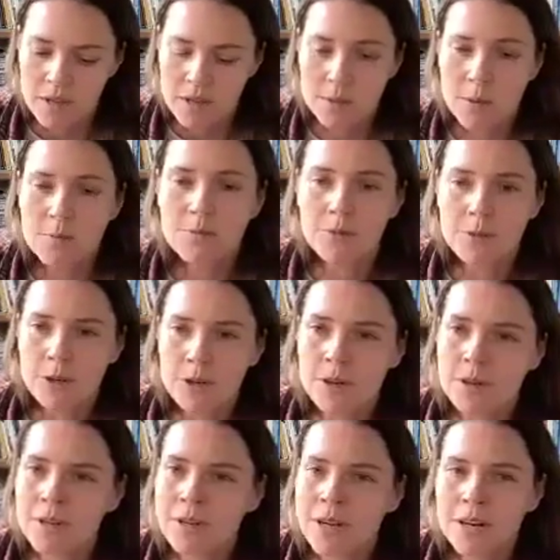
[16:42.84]

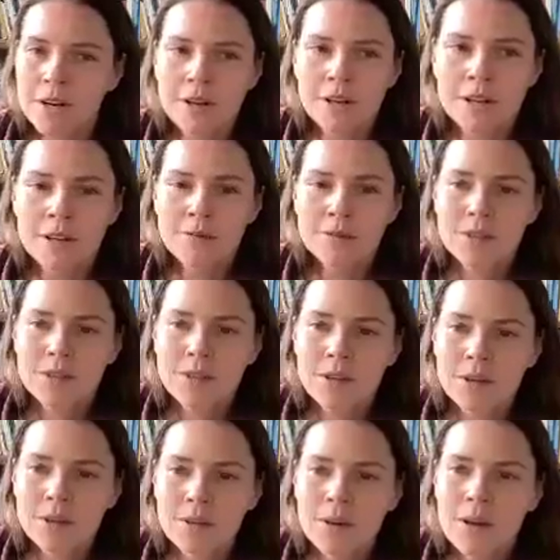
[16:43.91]
subvert narratives.
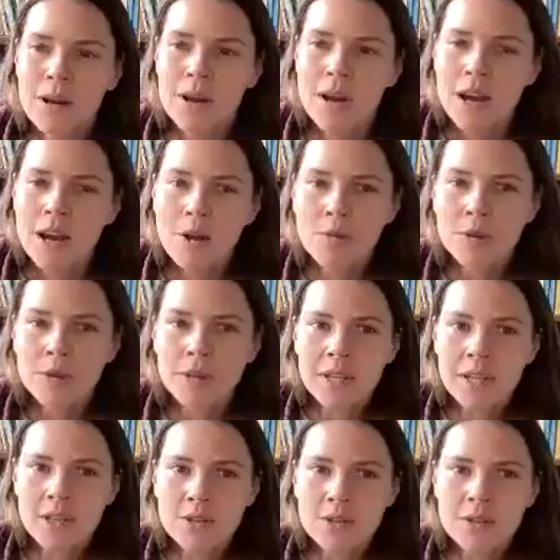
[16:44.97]
So I'm really
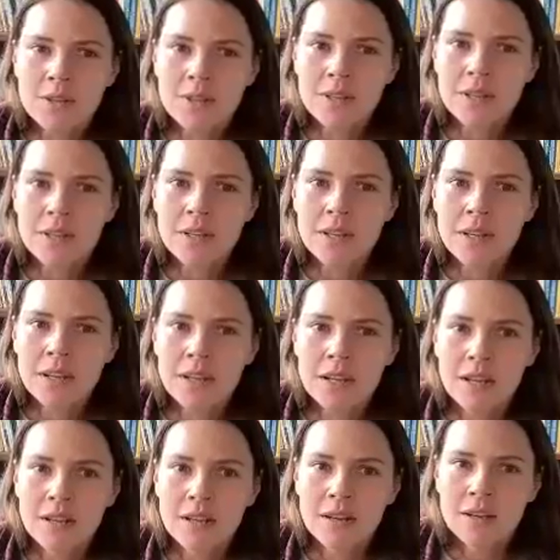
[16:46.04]
interested
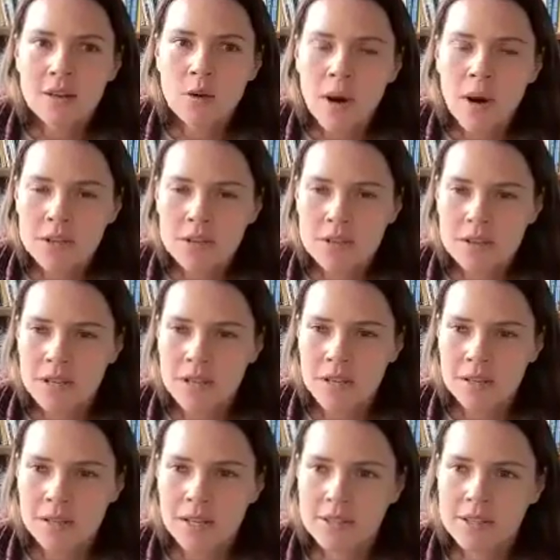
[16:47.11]
in
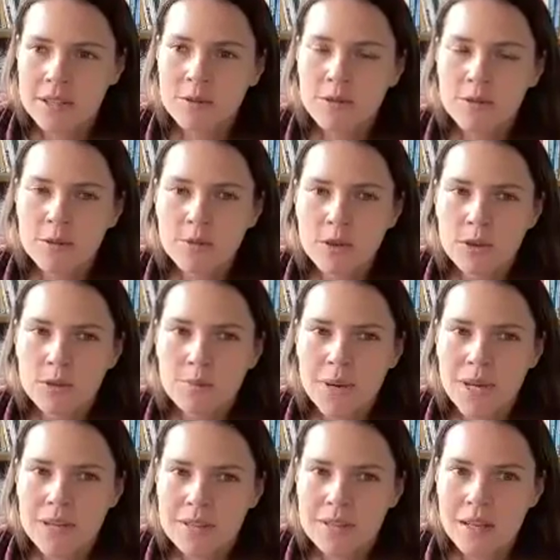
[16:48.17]
questioning like some of the most
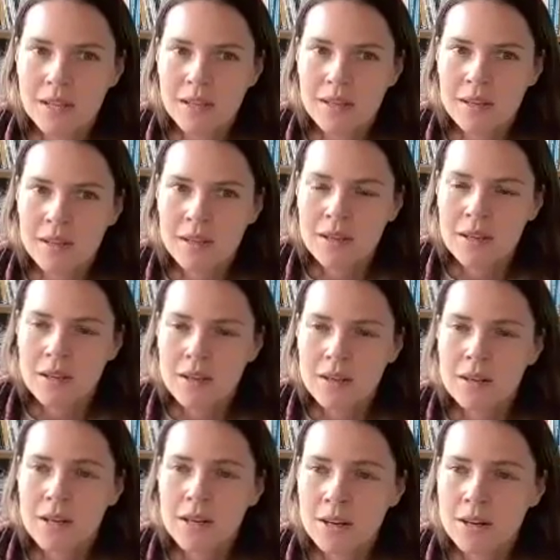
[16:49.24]
basic
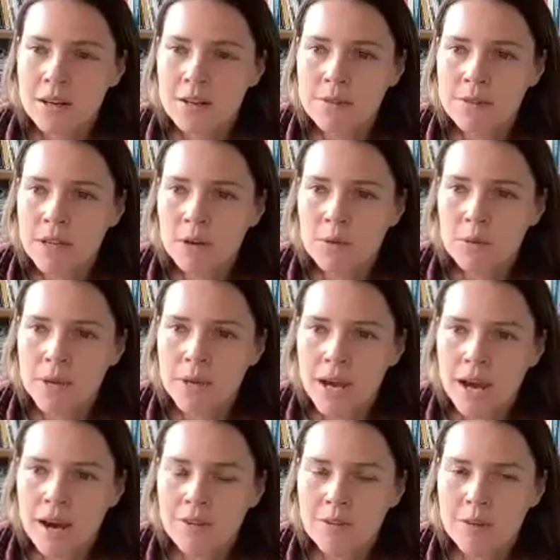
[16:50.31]
narratives that we
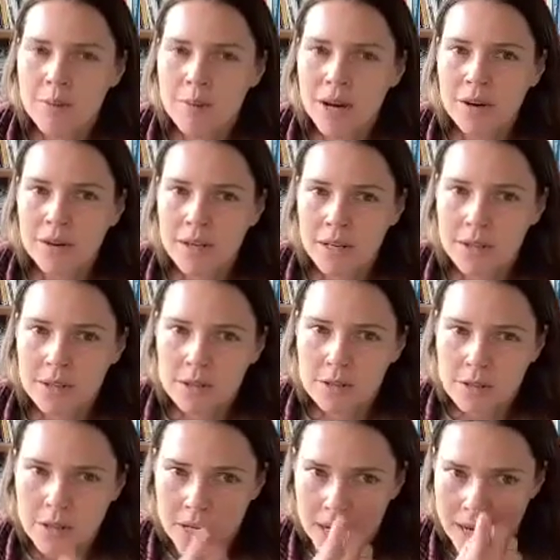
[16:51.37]
have about
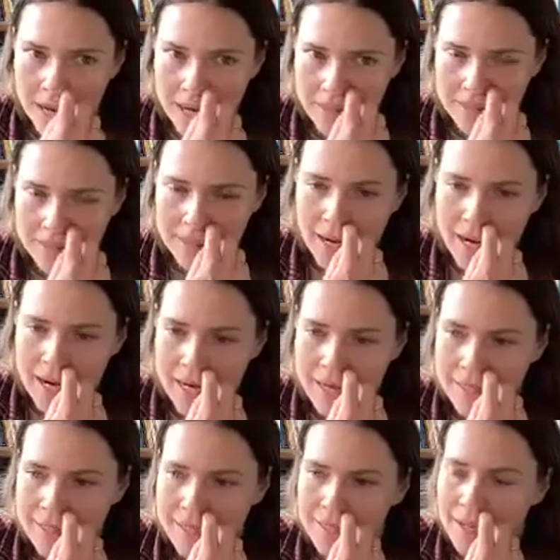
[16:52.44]
history and
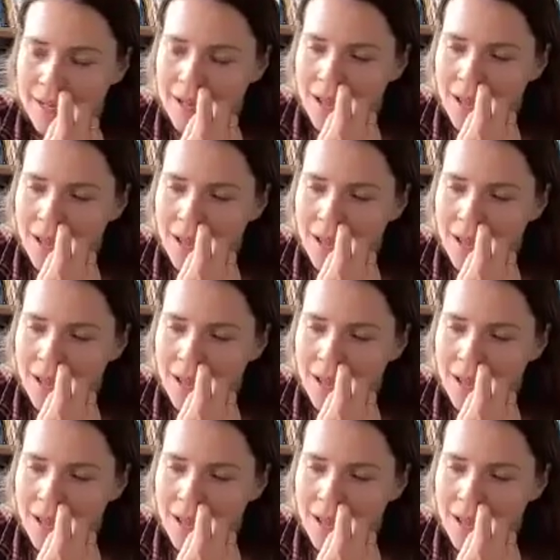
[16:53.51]
science,